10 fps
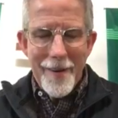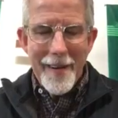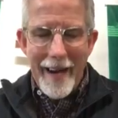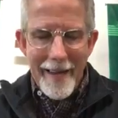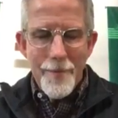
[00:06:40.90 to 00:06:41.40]

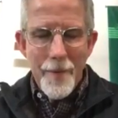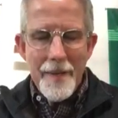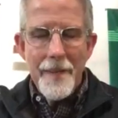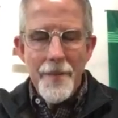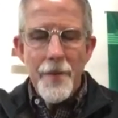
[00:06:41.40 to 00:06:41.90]
God, we
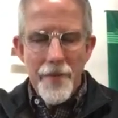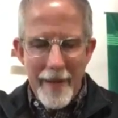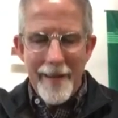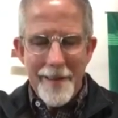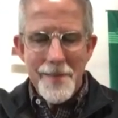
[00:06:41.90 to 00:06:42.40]
give you
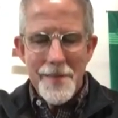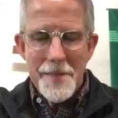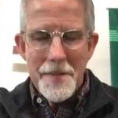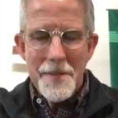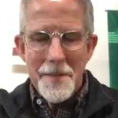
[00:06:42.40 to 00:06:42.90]

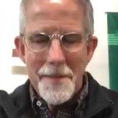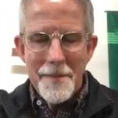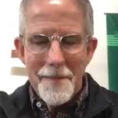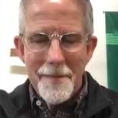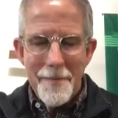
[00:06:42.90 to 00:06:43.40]
thanks.
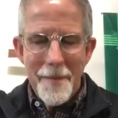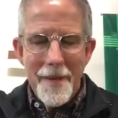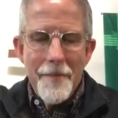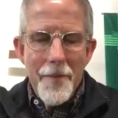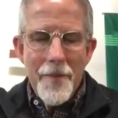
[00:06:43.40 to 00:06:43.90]
We
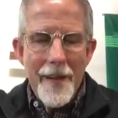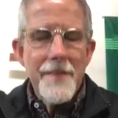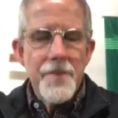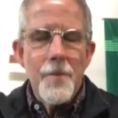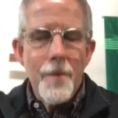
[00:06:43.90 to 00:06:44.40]
give you
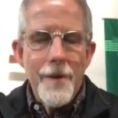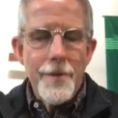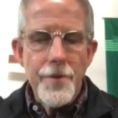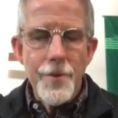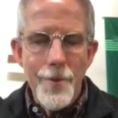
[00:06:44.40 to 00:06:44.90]
thanks that we're
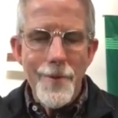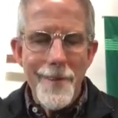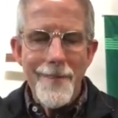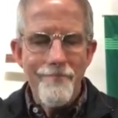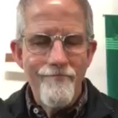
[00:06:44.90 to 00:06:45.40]
your
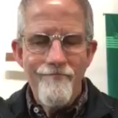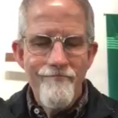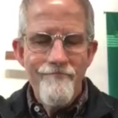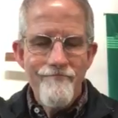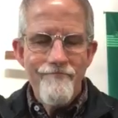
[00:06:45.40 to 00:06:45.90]
children,
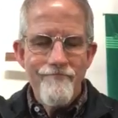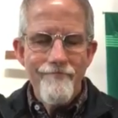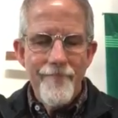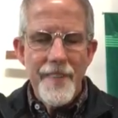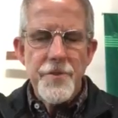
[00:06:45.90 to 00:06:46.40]

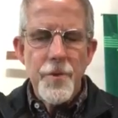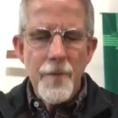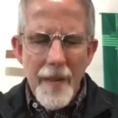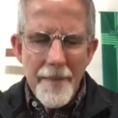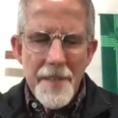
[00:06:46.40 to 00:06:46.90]
that you
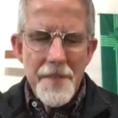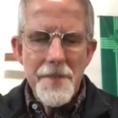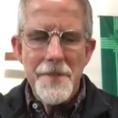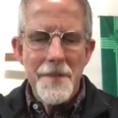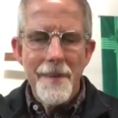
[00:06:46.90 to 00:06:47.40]
love
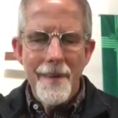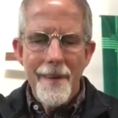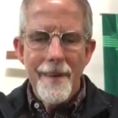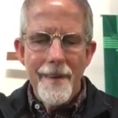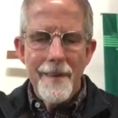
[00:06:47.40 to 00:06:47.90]
us,
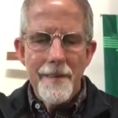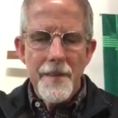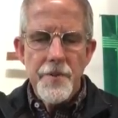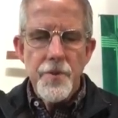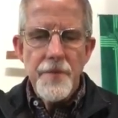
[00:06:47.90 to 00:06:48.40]

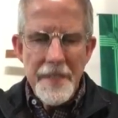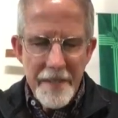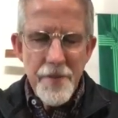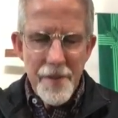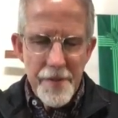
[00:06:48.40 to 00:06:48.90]
that you
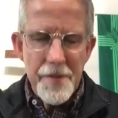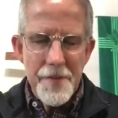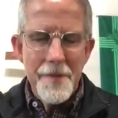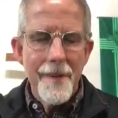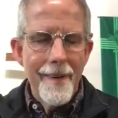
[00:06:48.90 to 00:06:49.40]
teach
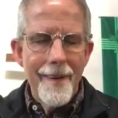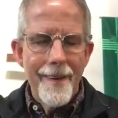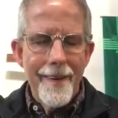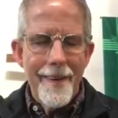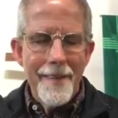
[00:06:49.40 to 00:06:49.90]
us,
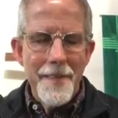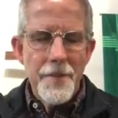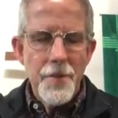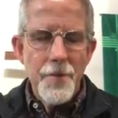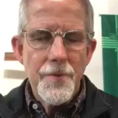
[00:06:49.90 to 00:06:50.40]
and
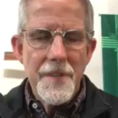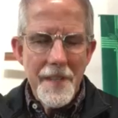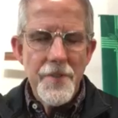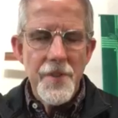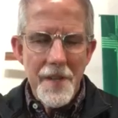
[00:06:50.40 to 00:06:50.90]
that you
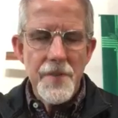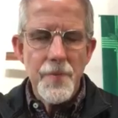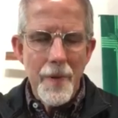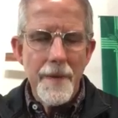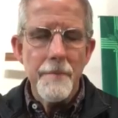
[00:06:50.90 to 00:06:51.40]
teach
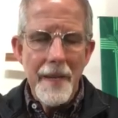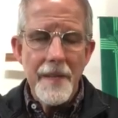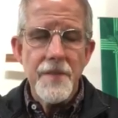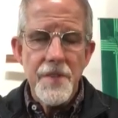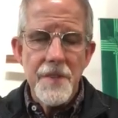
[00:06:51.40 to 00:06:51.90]
us what it
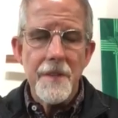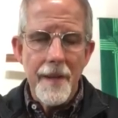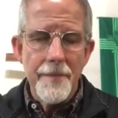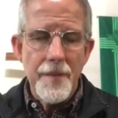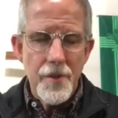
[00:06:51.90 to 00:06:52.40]
means to
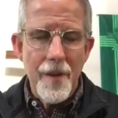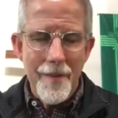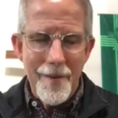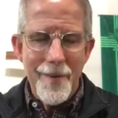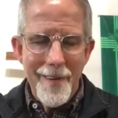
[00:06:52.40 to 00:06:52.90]
love each other.